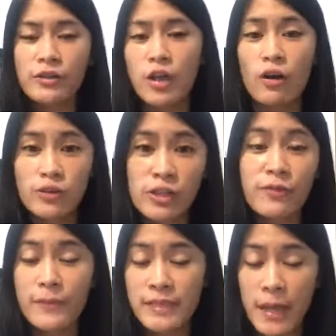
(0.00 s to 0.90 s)
originate
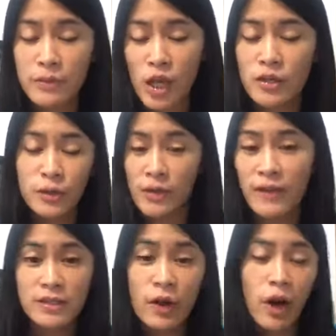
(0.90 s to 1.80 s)
from Snapchat. So if
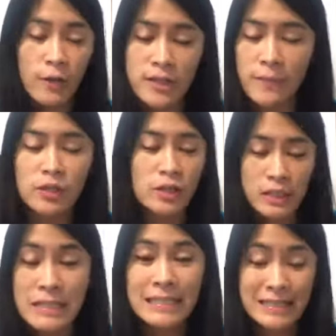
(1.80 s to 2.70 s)
let's say you're on Snapchat,
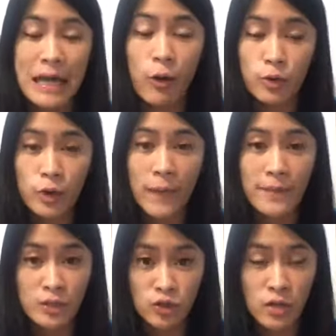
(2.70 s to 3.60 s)
this also can be
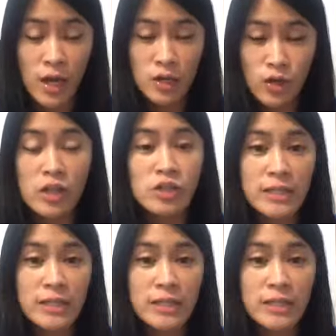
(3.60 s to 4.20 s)
a strategy